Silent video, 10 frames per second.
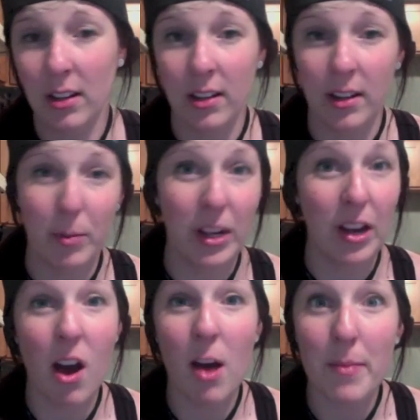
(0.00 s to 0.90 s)
being a
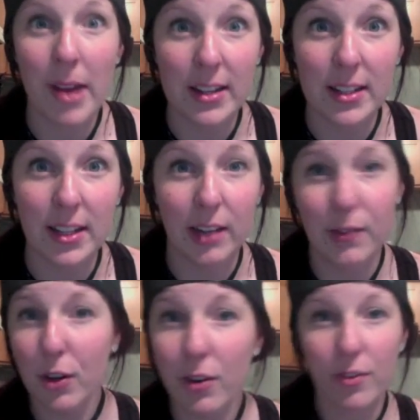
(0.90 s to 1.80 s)
hot mess, like if
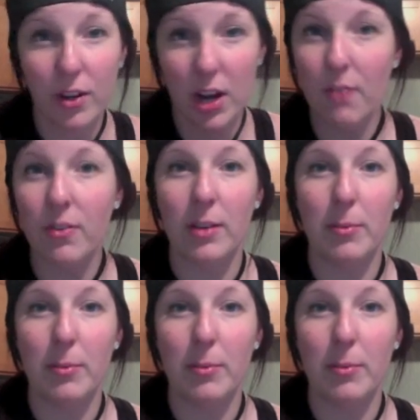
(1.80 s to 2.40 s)
you're in recovery